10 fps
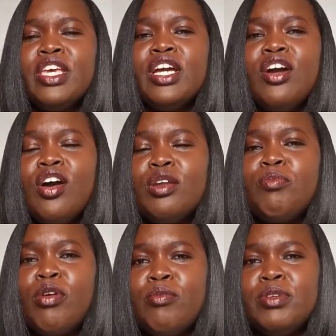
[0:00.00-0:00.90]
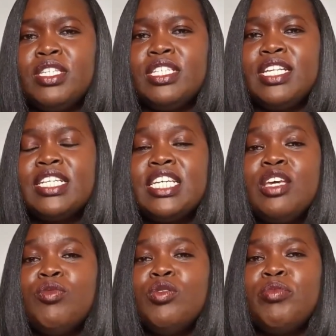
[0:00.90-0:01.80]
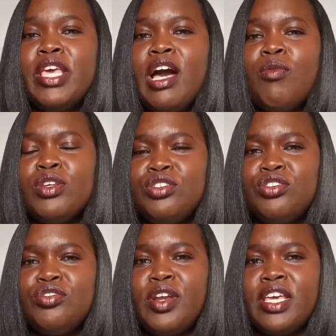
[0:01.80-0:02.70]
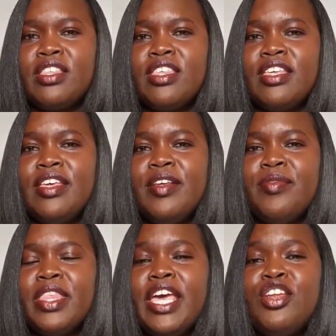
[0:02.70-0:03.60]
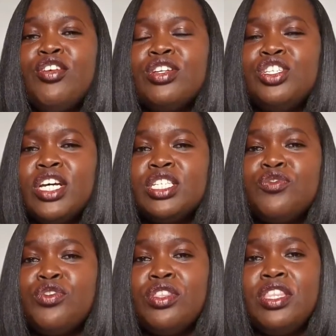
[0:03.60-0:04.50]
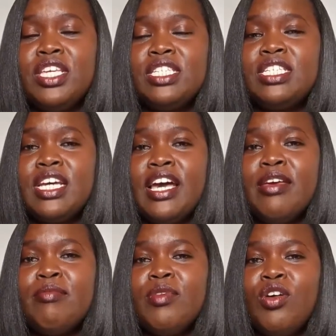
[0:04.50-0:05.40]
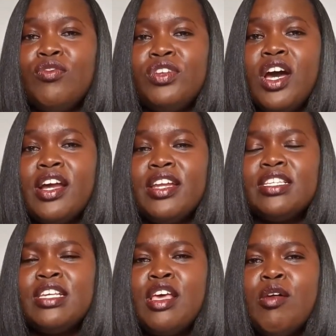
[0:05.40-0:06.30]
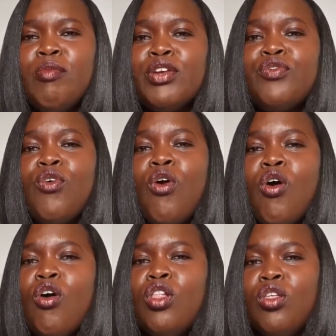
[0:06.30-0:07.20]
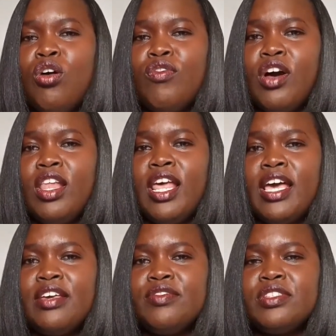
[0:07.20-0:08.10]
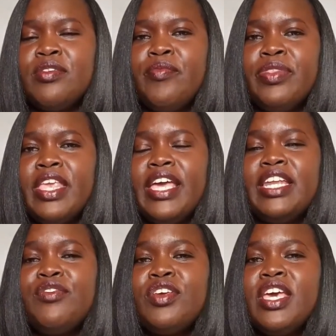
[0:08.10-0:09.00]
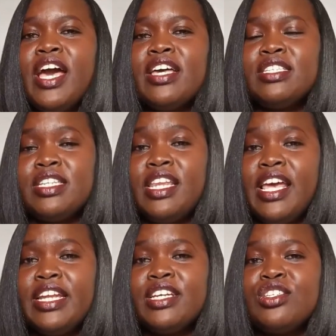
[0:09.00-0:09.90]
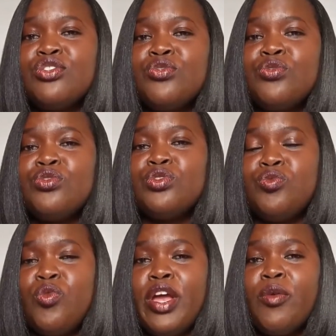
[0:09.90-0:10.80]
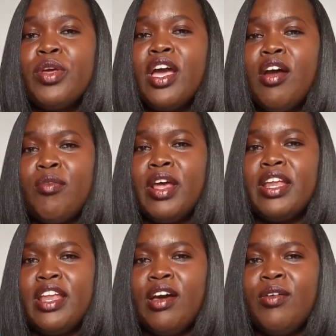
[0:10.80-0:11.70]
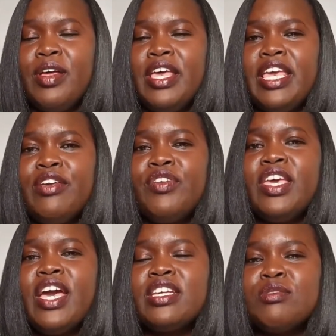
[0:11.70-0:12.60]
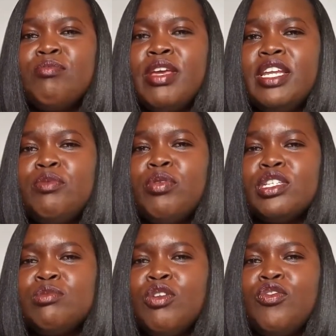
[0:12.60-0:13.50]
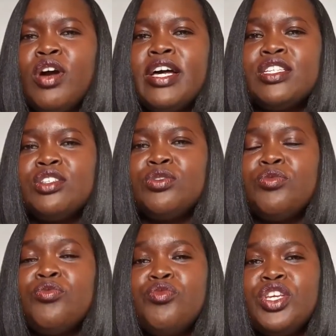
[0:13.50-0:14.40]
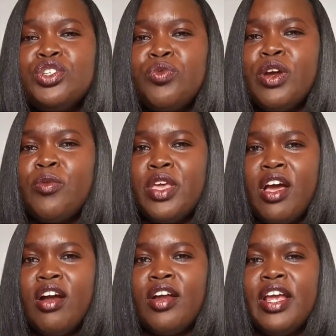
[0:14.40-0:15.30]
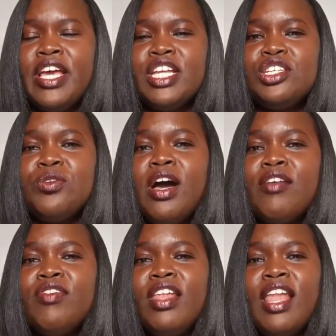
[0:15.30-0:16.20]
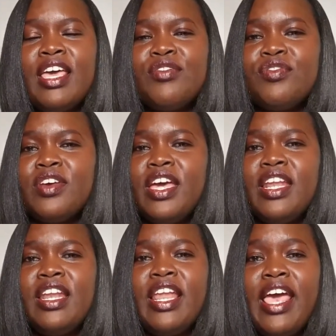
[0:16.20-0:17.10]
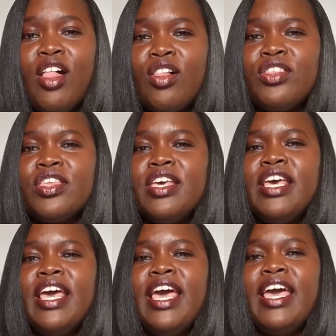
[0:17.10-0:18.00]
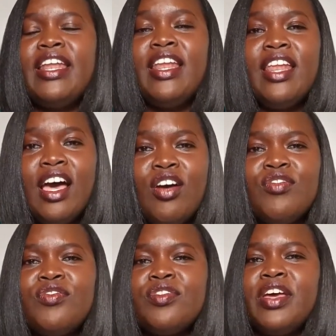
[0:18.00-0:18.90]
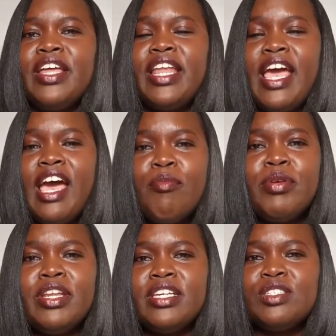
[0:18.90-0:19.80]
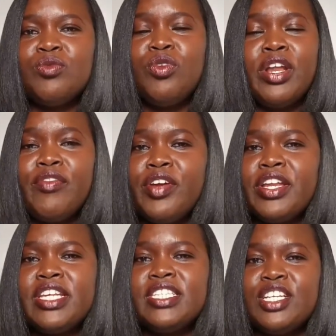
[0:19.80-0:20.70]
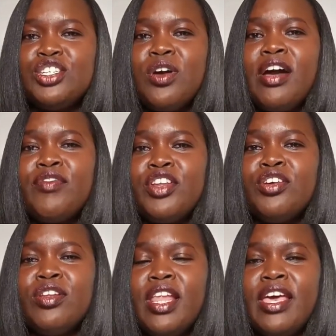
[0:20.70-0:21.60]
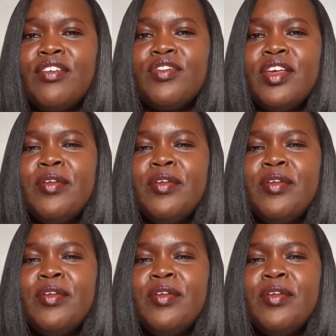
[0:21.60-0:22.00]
God promises that He will be our strength. And not just for this time of darkness, but for all of our lives. And if He has led us through to where we are right now, if He has made it possible for us to reach where we are, to have life and health and love and happiness, whatever it is that you have in your life,